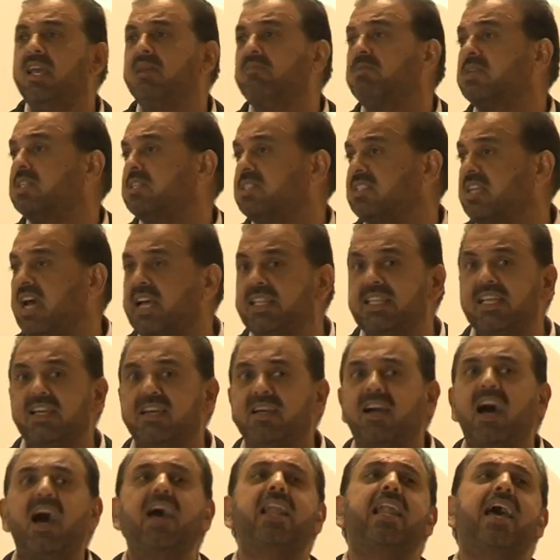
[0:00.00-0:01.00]
and Sadiq
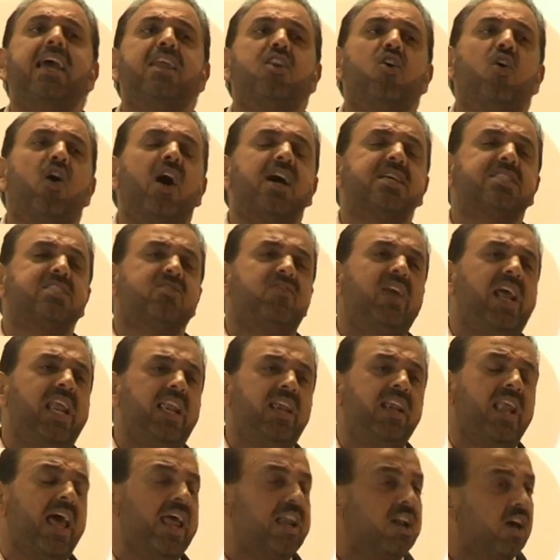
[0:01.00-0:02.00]
Khan, I know, has
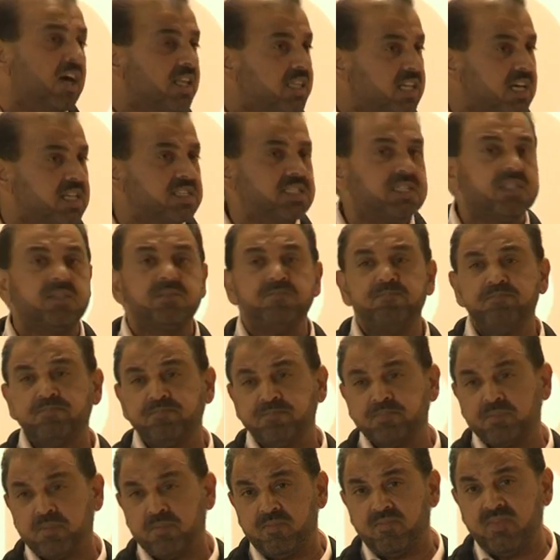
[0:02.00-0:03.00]
written, and others,
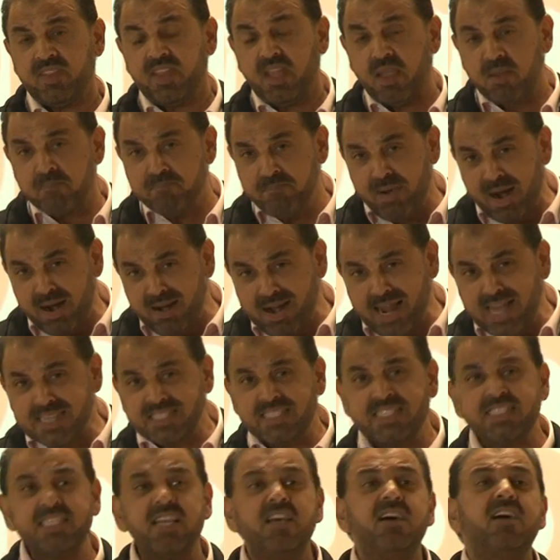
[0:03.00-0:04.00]

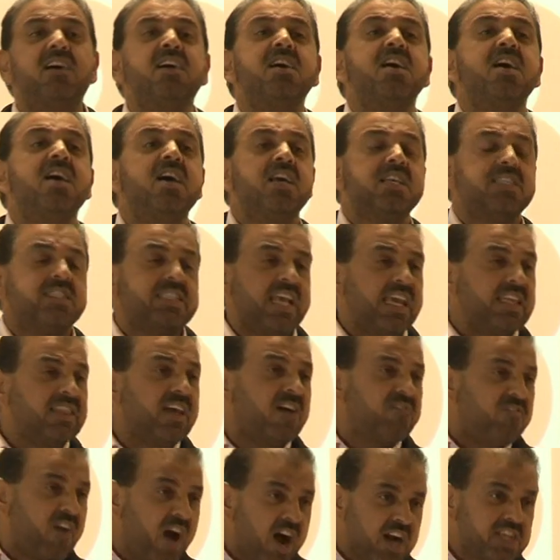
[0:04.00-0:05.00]
Baroness
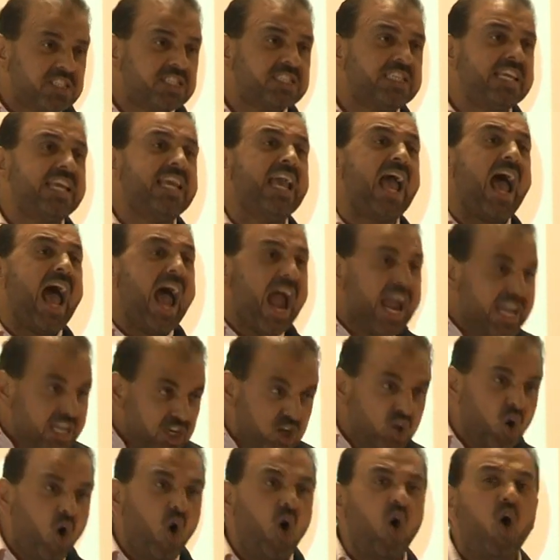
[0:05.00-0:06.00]
Saida Barsi, I
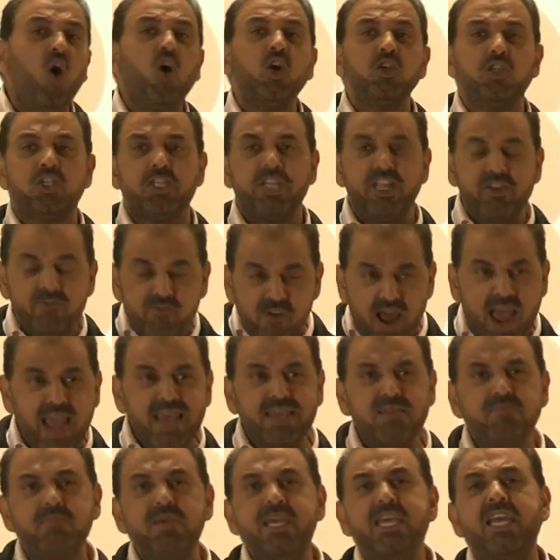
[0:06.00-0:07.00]
know, she
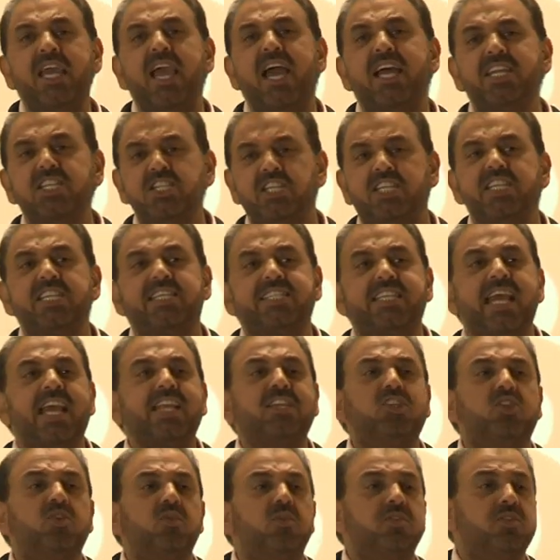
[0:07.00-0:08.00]
rang me and
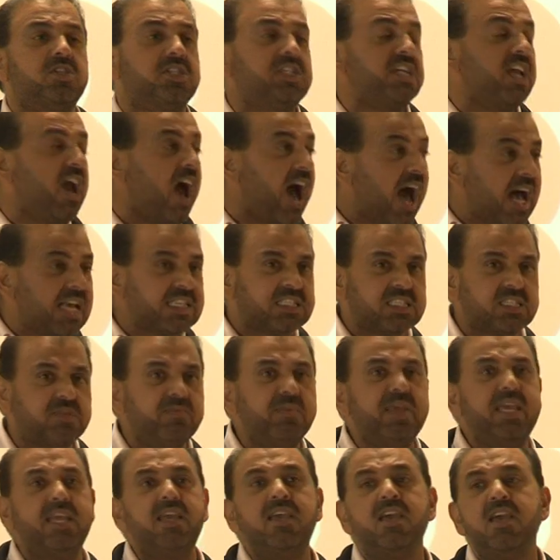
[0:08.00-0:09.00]
she asked
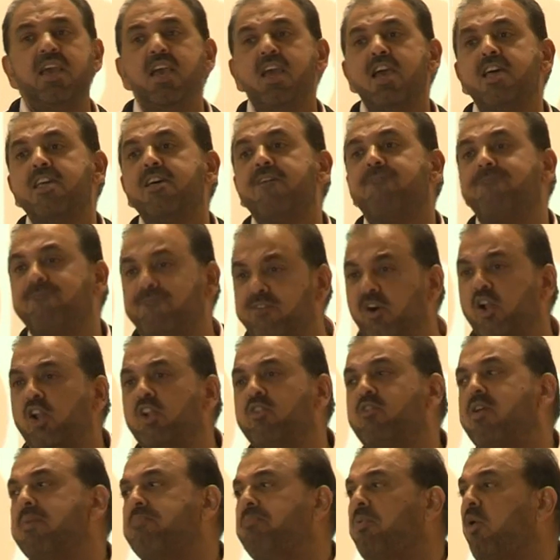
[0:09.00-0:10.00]
me a full
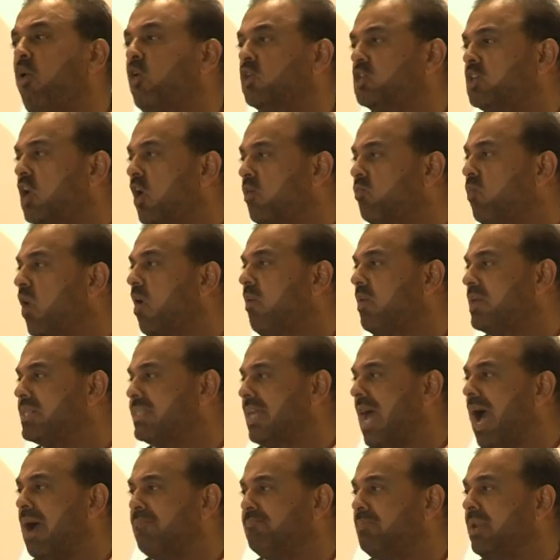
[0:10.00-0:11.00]
report on what was
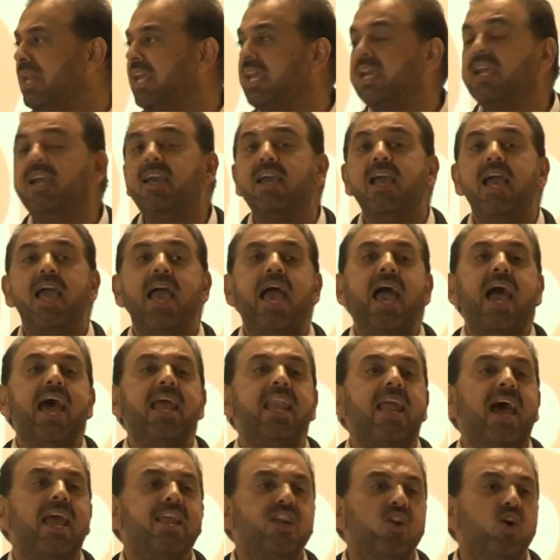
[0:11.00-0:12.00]
happening,
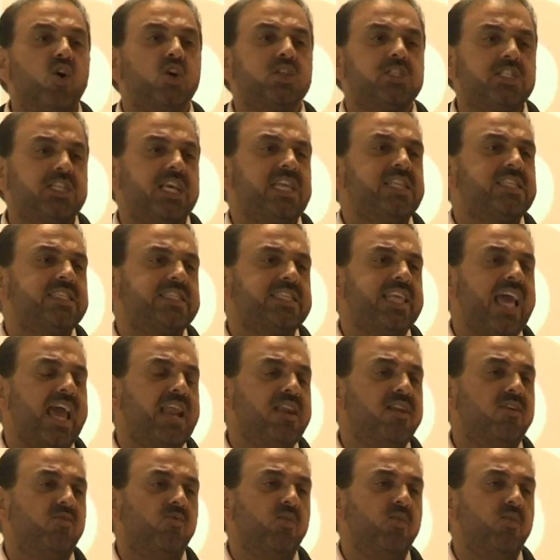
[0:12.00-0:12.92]
and I know since then